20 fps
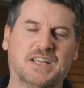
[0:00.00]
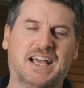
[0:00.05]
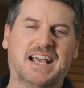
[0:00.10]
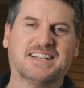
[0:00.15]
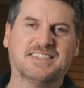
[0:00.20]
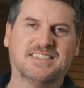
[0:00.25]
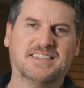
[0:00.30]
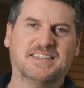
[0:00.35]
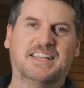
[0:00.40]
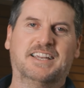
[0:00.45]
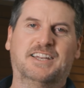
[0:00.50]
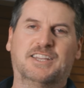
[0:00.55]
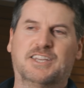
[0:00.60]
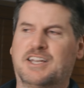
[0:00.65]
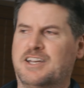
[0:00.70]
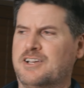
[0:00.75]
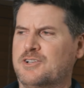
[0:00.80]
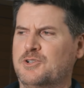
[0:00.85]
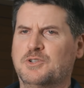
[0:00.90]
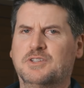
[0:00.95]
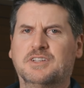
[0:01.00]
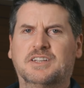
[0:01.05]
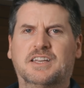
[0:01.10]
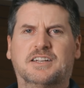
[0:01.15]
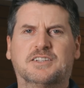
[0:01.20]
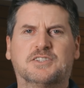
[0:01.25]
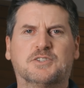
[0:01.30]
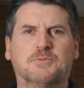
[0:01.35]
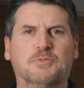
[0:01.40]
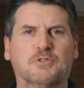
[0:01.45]
accidentally and I couldn't get
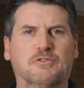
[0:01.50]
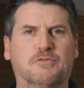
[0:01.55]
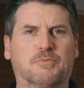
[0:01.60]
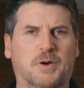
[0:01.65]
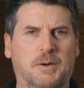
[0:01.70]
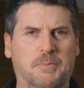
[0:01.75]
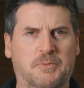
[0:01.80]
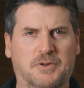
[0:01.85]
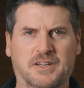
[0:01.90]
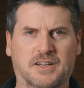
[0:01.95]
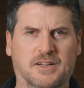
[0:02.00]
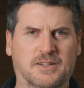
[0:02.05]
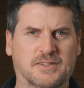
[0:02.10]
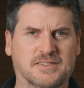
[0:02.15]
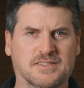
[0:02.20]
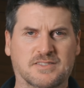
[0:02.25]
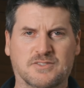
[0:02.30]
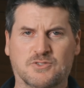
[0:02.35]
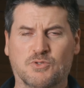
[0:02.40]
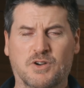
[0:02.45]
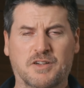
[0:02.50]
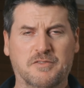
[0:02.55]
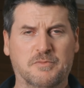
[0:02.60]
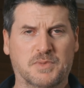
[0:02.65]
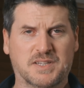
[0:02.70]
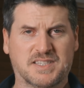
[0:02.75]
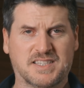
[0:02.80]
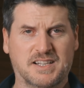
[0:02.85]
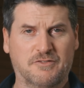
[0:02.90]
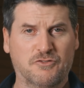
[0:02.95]
it to move properly and I was driving
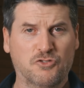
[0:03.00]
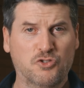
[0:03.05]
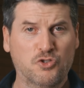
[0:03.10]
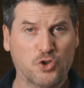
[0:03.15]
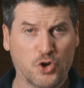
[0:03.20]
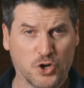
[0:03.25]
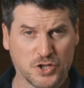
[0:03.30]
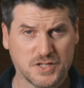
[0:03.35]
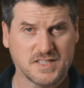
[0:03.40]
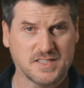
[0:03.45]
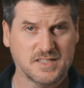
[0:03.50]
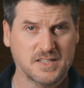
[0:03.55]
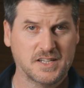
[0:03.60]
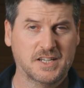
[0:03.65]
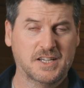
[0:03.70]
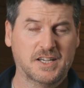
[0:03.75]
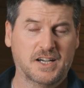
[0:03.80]
myself nuts.